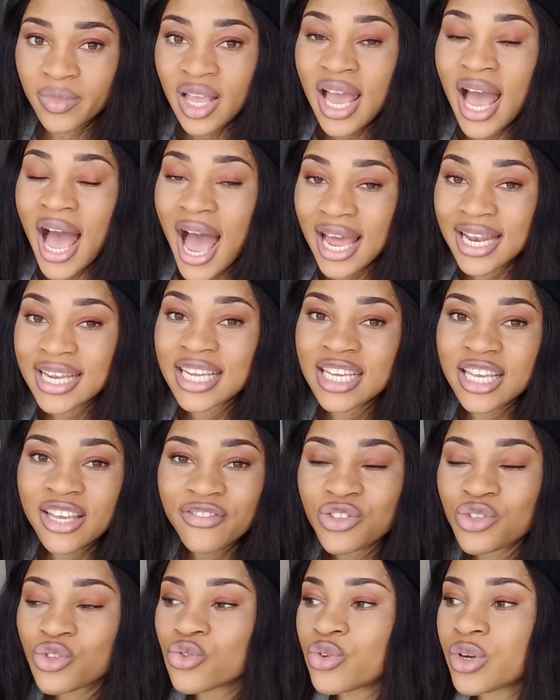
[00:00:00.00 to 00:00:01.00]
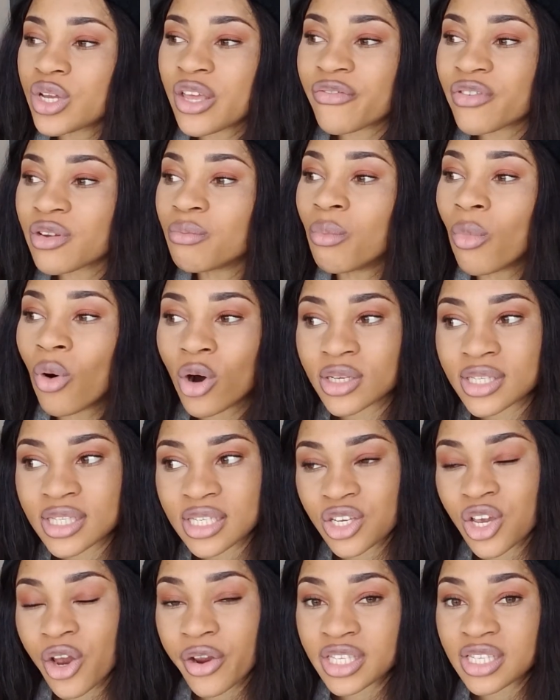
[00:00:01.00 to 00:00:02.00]
and it gives you even more
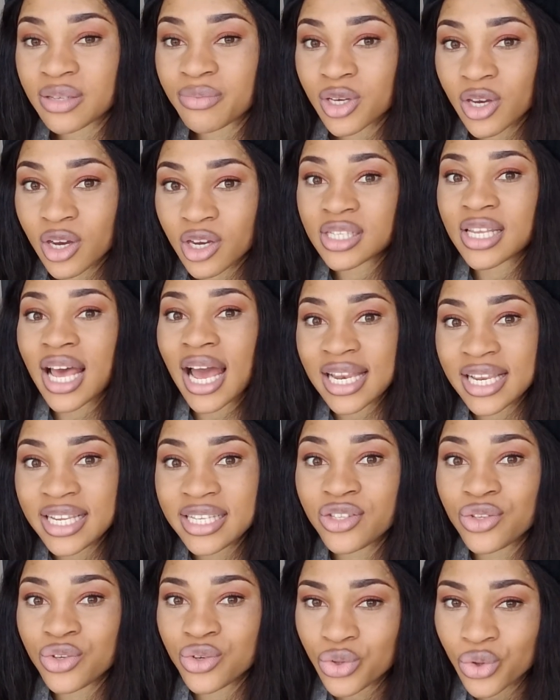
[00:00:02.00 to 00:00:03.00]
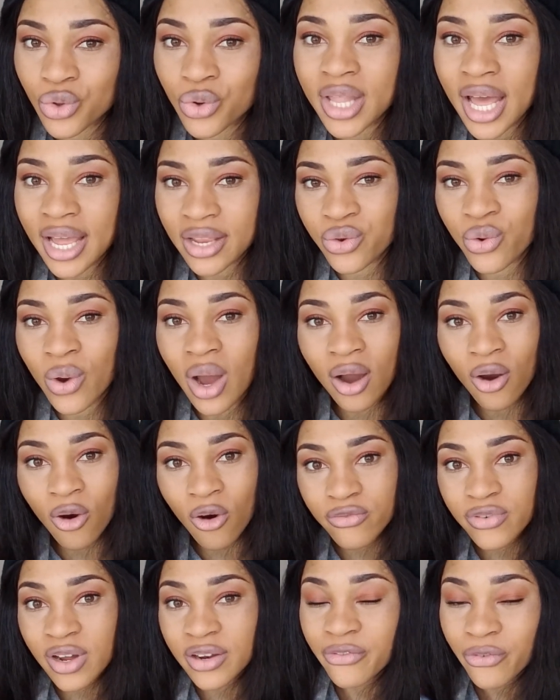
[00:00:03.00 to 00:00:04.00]
security because at least you know that you are
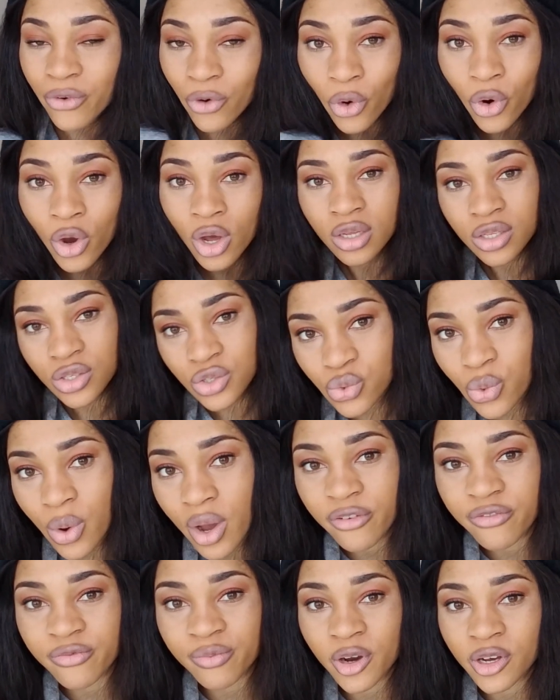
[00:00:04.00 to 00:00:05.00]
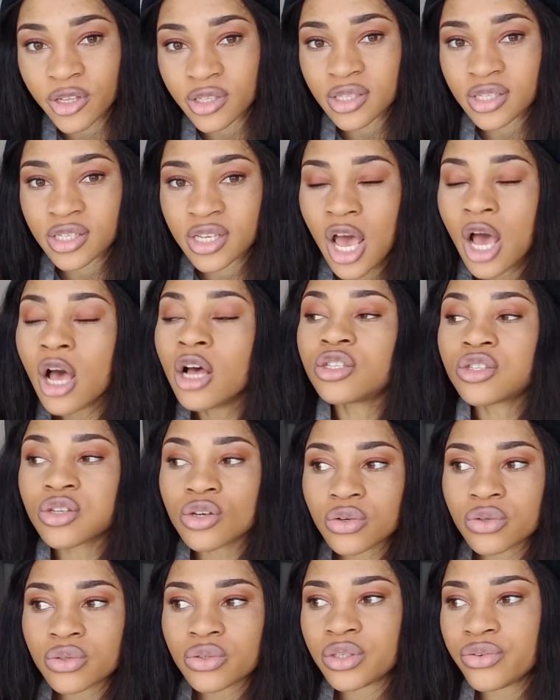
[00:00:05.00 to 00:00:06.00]
covered for 12 months.
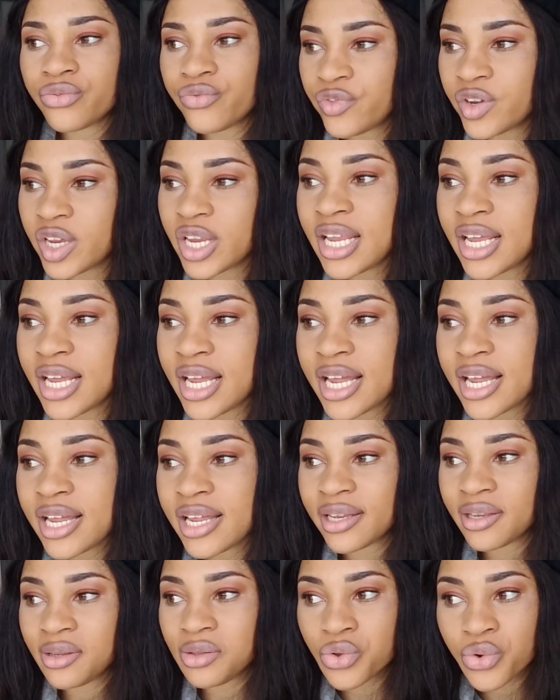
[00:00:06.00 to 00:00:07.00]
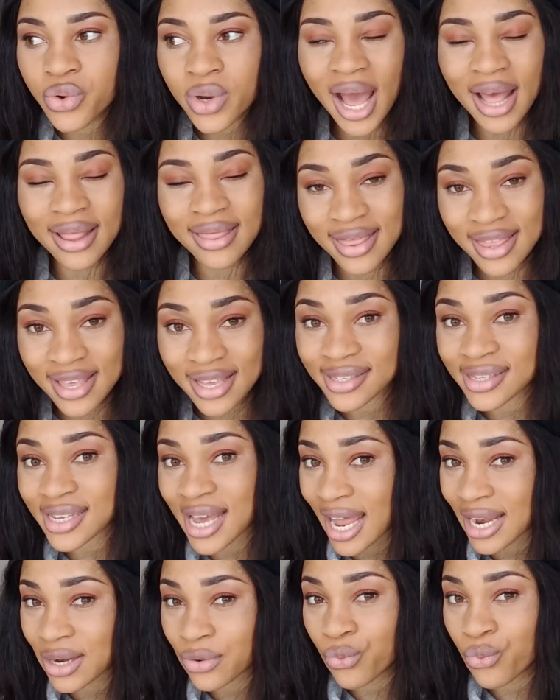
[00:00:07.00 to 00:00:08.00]
So really look at this
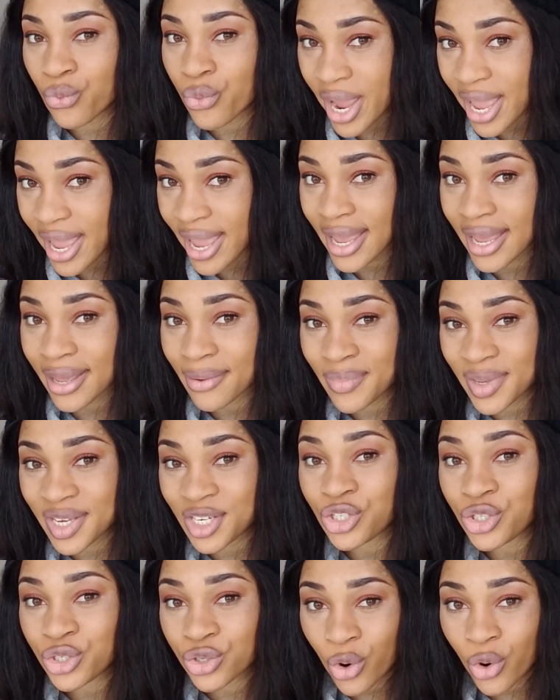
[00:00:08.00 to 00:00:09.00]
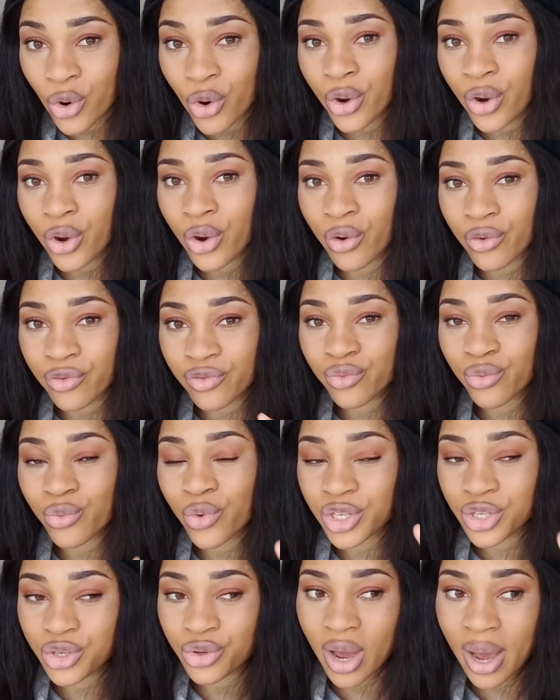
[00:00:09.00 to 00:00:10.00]
and weigh, be sure of
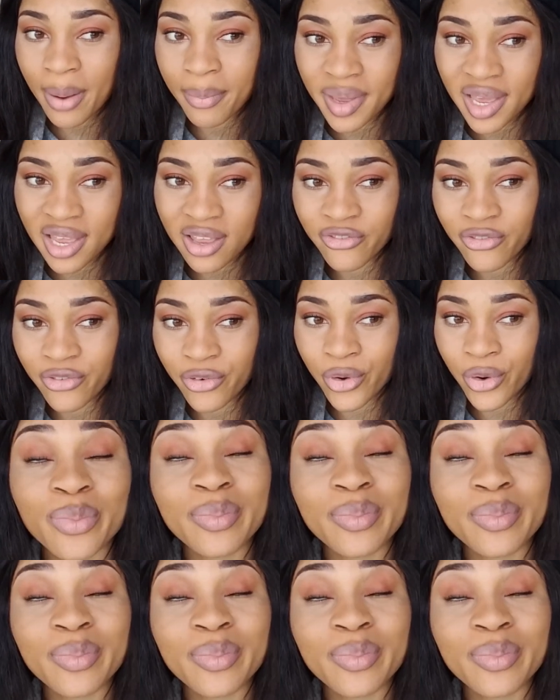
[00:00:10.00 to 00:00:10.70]
what you are paying for.